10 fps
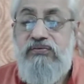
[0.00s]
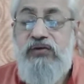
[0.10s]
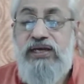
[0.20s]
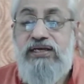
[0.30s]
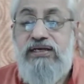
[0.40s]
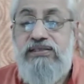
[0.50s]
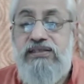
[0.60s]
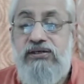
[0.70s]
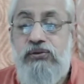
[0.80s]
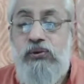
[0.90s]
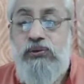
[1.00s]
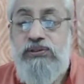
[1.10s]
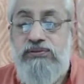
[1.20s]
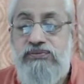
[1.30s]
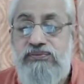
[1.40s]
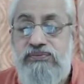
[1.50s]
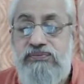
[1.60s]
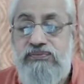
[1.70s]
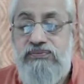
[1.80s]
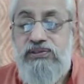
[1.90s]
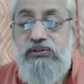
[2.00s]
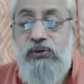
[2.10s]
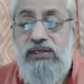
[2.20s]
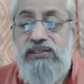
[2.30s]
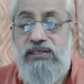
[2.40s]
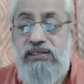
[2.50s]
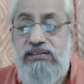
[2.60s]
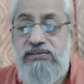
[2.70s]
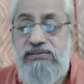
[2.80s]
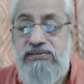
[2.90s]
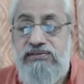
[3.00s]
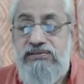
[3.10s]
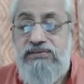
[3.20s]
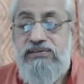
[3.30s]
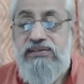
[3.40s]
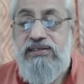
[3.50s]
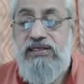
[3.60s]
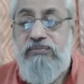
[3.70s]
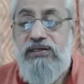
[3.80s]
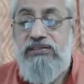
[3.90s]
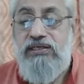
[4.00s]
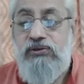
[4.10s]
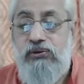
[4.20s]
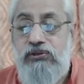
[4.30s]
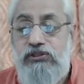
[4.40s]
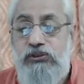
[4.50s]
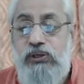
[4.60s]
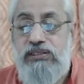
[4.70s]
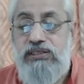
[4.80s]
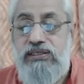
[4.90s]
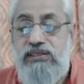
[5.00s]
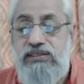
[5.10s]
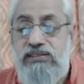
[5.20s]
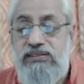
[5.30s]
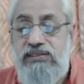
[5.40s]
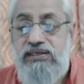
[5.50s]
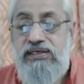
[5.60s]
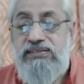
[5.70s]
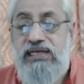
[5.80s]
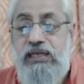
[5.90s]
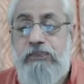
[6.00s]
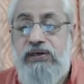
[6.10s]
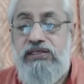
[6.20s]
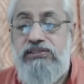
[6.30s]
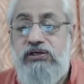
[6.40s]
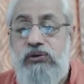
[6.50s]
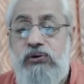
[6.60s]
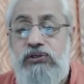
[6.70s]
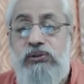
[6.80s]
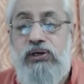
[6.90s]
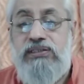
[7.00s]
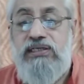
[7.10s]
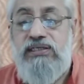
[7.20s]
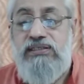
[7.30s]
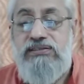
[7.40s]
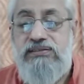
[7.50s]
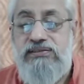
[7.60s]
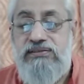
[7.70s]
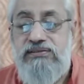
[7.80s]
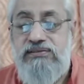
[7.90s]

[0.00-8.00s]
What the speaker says: Waker is a role. You are the real. Dreamer is a role. You are the real. Sleeper is a role. You are the real.